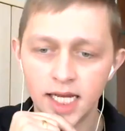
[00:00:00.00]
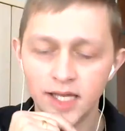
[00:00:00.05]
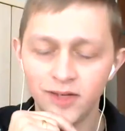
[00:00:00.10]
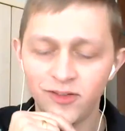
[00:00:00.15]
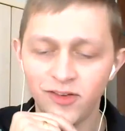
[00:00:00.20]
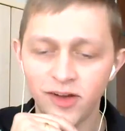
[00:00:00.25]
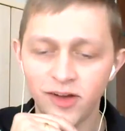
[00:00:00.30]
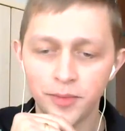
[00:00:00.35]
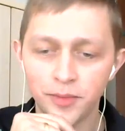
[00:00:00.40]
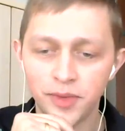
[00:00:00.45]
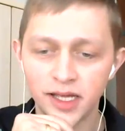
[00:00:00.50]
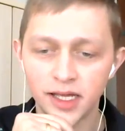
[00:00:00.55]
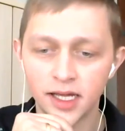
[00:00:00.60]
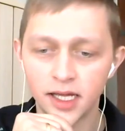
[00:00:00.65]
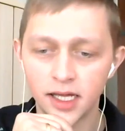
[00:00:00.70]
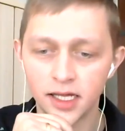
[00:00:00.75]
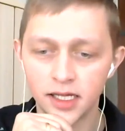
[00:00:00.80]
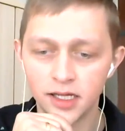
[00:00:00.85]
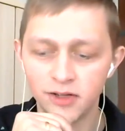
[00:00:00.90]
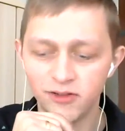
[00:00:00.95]
if I'm
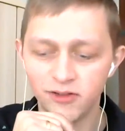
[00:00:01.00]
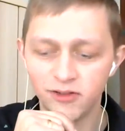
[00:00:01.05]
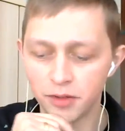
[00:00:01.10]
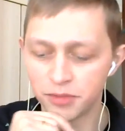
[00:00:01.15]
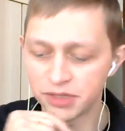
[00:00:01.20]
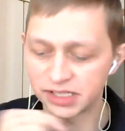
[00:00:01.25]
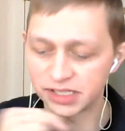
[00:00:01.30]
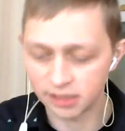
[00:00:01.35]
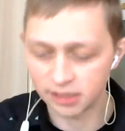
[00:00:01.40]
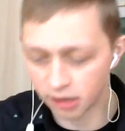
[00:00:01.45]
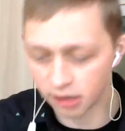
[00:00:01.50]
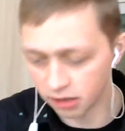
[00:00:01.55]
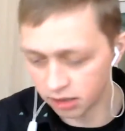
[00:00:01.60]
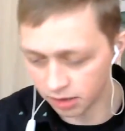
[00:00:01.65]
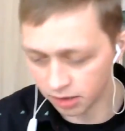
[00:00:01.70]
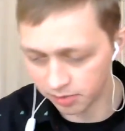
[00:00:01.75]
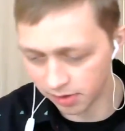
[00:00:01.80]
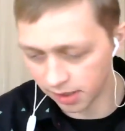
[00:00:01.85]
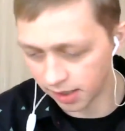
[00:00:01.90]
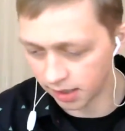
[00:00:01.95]
a
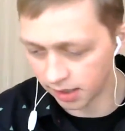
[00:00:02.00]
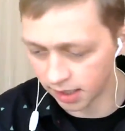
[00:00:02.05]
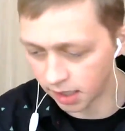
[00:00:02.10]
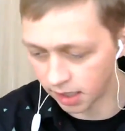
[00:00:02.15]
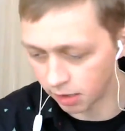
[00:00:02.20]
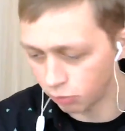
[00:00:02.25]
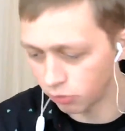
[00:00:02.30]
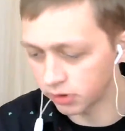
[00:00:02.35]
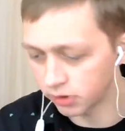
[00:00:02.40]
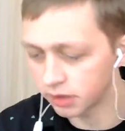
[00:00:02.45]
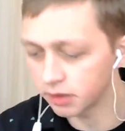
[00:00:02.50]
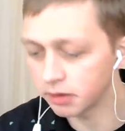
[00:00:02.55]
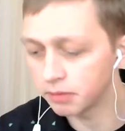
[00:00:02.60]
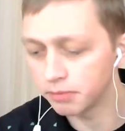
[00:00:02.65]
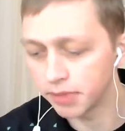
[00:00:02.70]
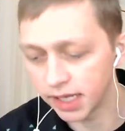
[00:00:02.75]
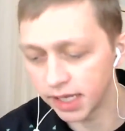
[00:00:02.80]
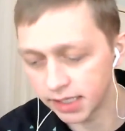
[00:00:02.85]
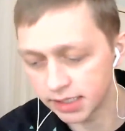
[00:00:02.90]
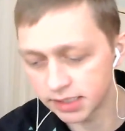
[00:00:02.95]
startup, like I want to
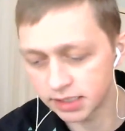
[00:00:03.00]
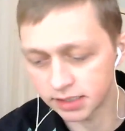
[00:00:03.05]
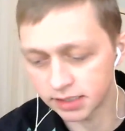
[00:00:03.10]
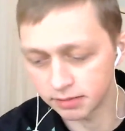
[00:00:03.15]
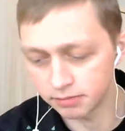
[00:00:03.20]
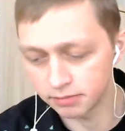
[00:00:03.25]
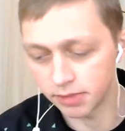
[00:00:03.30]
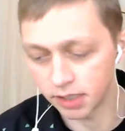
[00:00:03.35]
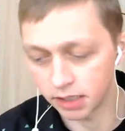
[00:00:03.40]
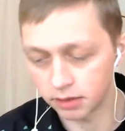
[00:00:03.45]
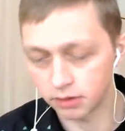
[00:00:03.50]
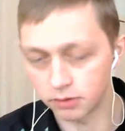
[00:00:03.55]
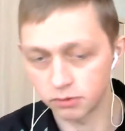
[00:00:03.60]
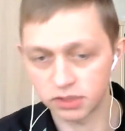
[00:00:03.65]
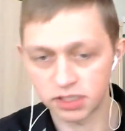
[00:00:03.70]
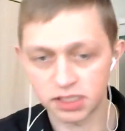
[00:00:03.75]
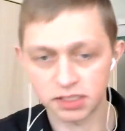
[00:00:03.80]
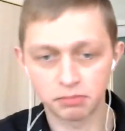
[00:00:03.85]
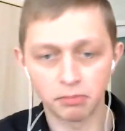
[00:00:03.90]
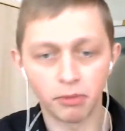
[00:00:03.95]
make some
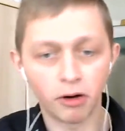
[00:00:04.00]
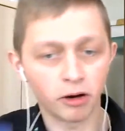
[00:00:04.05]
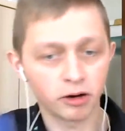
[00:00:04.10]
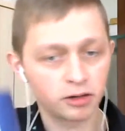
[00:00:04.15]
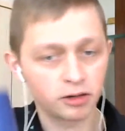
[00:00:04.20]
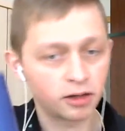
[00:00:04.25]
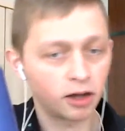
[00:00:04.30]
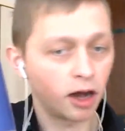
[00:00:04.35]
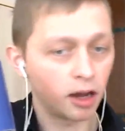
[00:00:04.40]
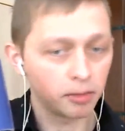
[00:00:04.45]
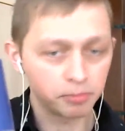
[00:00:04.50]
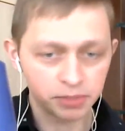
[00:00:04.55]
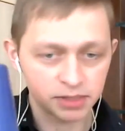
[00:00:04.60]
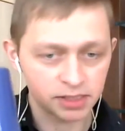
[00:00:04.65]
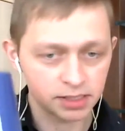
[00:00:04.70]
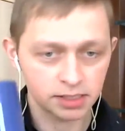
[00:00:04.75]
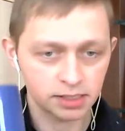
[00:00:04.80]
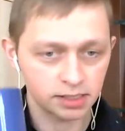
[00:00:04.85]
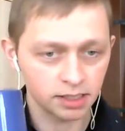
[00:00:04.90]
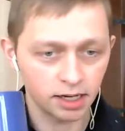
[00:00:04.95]
smart
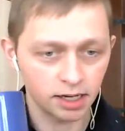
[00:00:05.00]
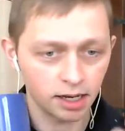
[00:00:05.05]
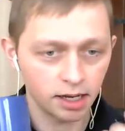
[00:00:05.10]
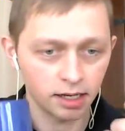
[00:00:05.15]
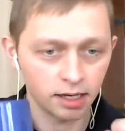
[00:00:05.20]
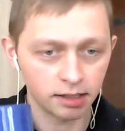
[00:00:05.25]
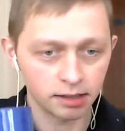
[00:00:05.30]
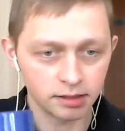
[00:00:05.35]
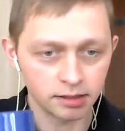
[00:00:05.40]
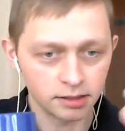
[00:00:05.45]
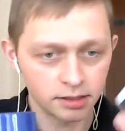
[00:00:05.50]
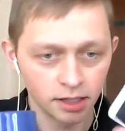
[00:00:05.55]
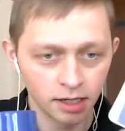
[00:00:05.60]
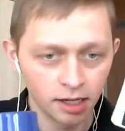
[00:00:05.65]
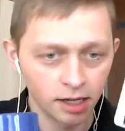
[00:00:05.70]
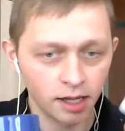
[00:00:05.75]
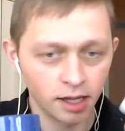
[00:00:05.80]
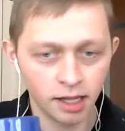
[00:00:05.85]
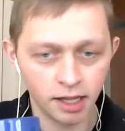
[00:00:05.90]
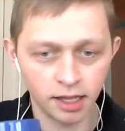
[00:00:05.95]
cups and
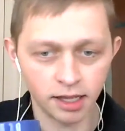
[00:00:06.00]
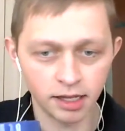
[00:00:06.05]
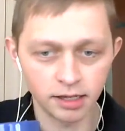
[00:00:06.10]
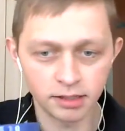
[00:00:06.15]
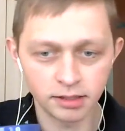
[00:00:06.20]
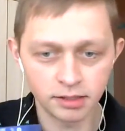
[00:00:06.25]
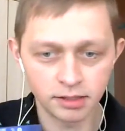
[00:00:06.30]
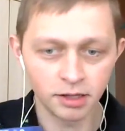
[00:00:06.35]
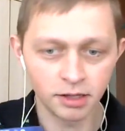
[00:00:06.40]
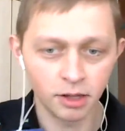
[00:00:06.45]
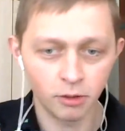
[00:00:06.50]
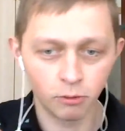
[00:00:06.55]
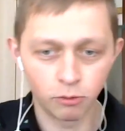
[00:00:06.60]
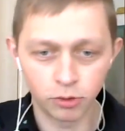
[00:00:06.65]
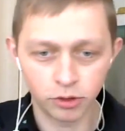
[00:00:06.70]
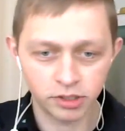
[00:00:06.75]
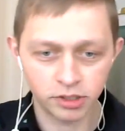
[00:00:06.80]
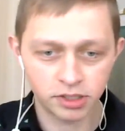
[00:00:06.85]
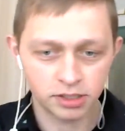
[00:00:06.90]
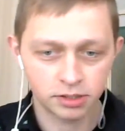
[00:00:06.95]

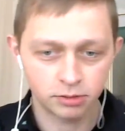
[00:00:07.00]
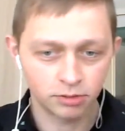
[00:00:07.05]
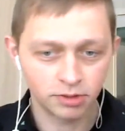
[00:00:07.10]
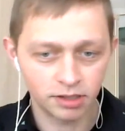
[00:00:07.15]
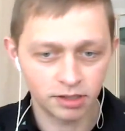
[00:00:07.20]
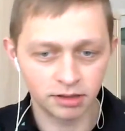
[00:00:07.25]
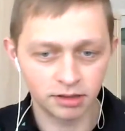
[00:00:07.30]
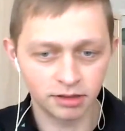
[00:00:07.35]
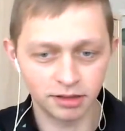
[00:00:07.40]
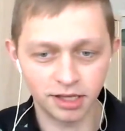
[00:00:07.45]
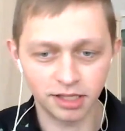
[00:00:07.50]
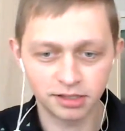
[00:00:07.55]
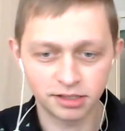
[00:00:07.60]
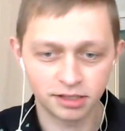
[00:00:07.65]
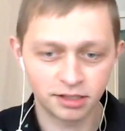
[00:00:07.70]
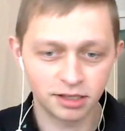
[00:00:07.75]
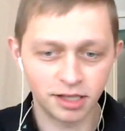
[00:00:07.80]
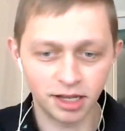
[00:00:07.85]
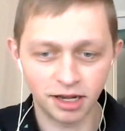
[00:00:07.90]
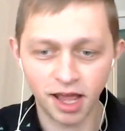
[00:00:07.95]
works with
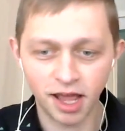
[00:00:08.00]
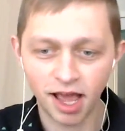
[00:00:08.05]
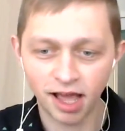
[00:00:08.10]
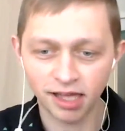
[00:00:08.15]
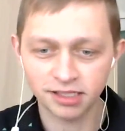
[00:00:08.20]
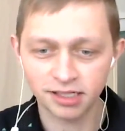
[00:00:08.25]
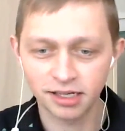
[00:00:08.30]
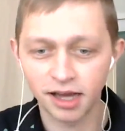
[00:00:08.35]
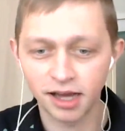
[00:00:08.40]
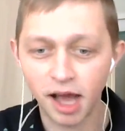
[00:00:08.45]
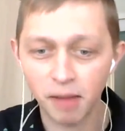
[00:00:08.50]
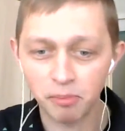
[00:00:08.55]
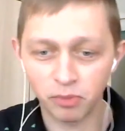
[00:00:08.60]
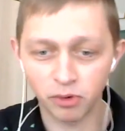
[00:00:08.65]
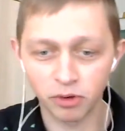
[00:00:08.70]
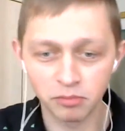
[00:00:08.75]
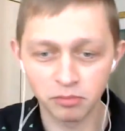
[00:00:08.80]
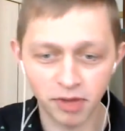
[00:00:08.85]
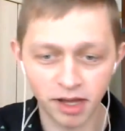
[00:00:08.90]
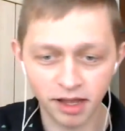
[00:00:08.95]
that has an app on
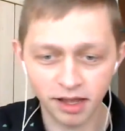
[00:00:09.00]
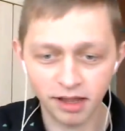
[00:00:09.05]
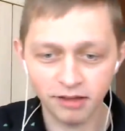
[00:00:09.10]
my